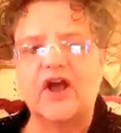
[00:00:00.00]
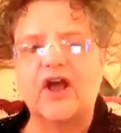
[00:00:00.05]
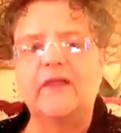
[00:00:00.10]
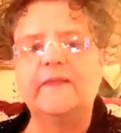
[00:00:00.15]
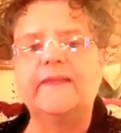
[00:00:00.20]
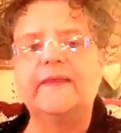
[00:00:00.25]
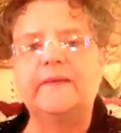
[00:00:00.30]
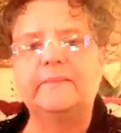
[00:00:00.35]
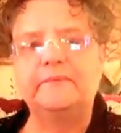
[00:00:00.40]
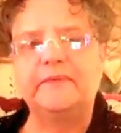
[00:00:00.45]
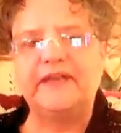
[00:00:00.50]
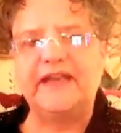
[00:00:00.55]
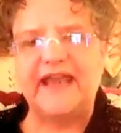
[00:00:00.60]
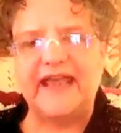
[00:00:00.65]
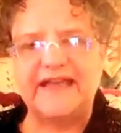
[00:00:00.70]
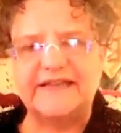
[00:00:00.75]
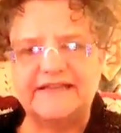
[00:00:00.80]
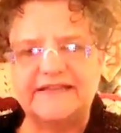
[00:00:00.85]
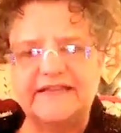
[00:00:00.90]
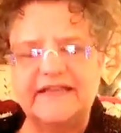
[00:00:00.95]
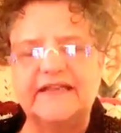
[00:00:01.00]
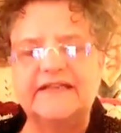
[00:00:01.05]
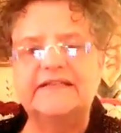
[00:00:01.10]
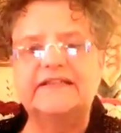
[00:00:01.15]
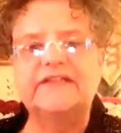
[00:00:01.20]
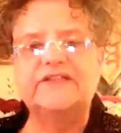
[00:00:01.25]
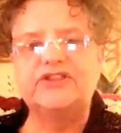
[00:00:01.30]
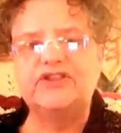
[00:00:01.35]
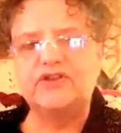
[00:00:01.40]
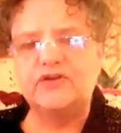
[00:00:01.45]
on the
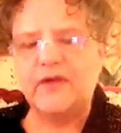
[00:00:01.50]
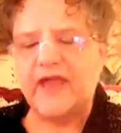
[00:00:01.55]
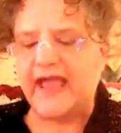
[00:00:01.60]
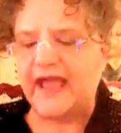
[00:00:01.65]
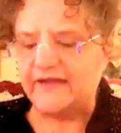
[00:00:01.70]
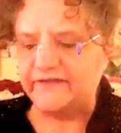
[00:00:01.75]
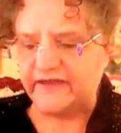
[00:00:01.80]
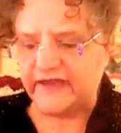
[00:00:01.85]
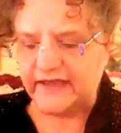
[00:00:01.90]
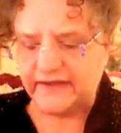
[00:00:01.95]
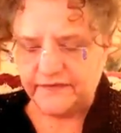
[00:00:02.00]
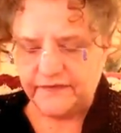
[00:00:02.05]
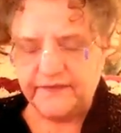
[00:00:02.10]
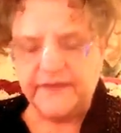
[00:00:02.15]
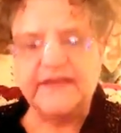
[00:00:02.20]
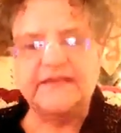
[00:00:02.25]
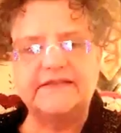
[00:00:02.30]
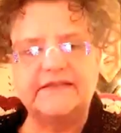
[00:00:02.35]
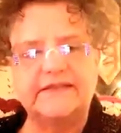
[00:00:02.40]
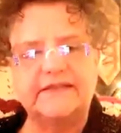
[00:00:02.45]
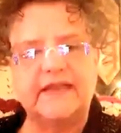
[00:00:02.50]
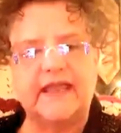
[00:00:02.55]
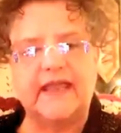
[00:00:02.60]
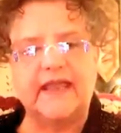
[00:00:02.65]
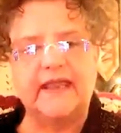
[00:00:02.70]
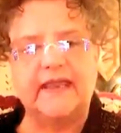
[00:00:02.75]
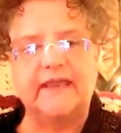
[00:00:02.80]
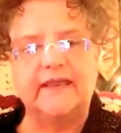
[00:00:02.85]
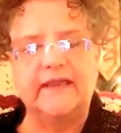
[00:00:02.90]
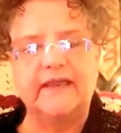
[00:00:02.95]
blessings that you have in this
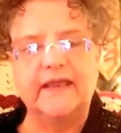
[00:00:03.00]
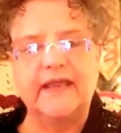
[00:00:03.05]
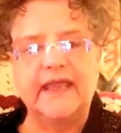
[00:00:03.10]
day.